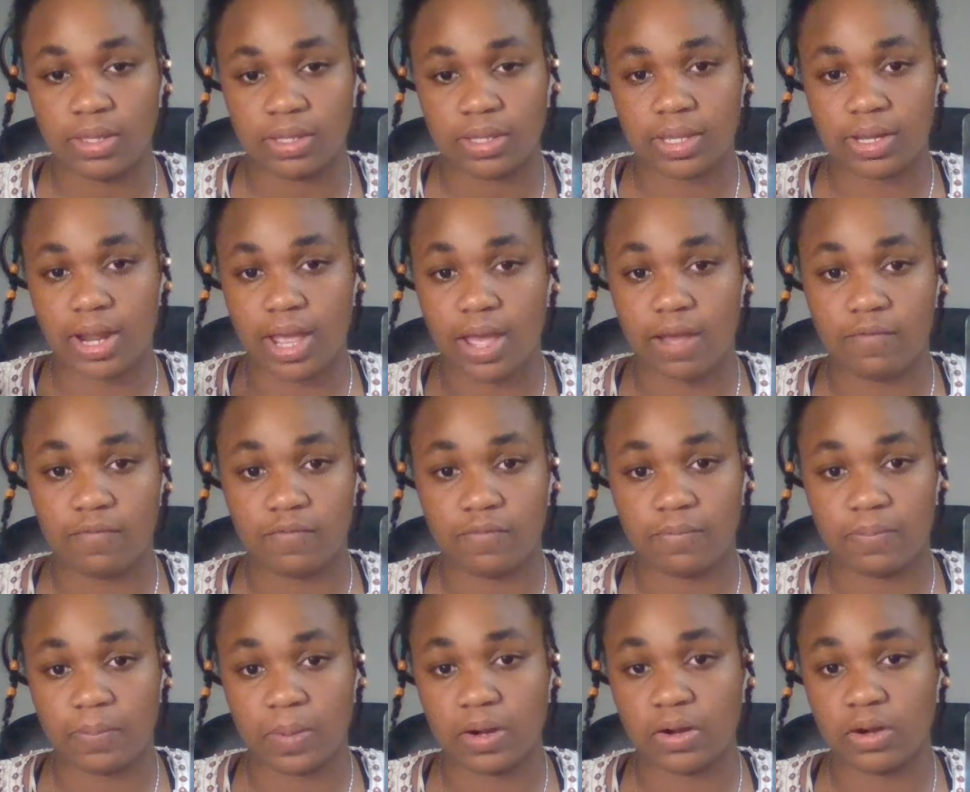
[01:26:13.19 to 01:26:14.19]
can have
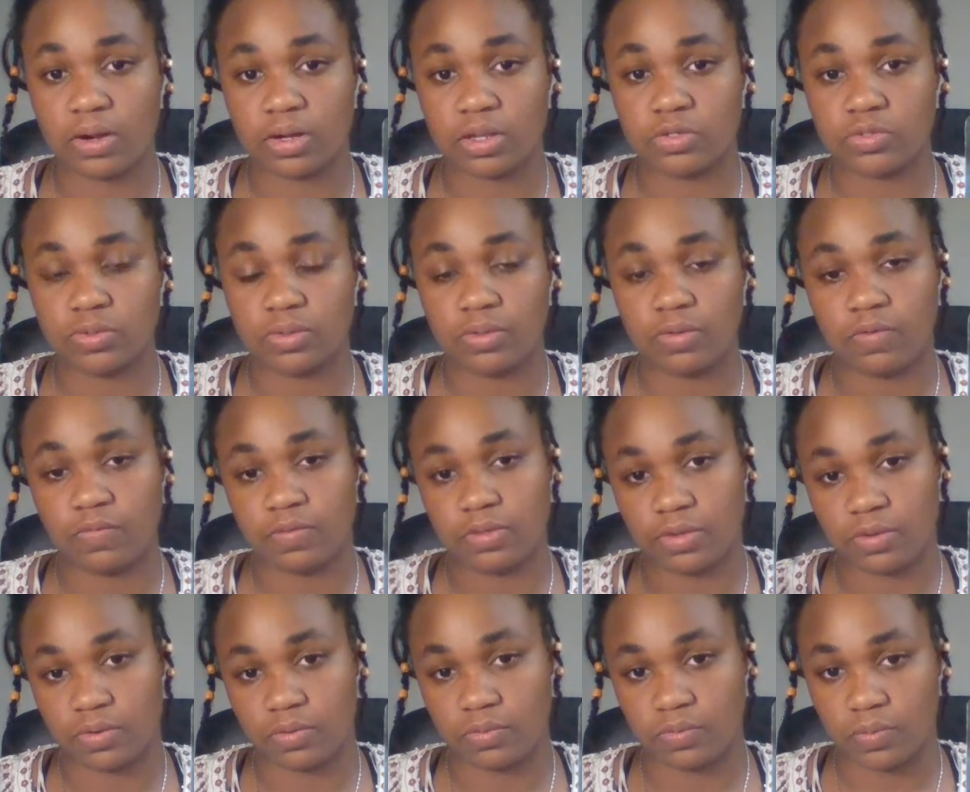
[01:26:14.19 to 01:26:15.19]
better control over
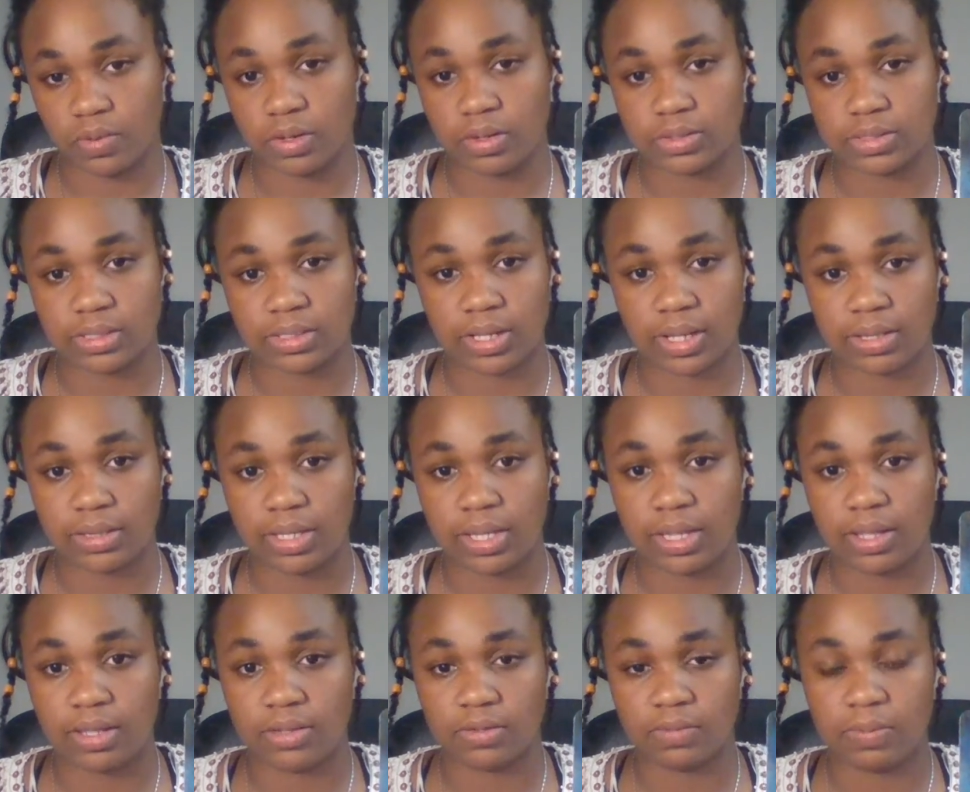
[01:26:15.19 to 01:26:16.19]
their own world and not
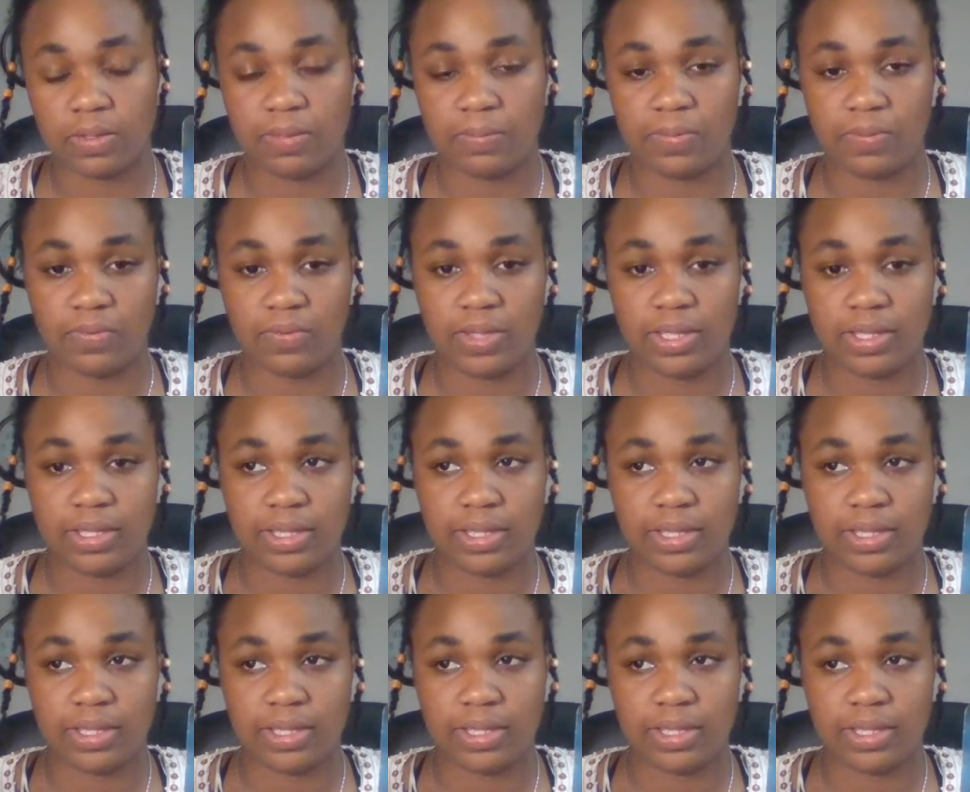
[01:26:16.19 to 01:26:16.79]
let other people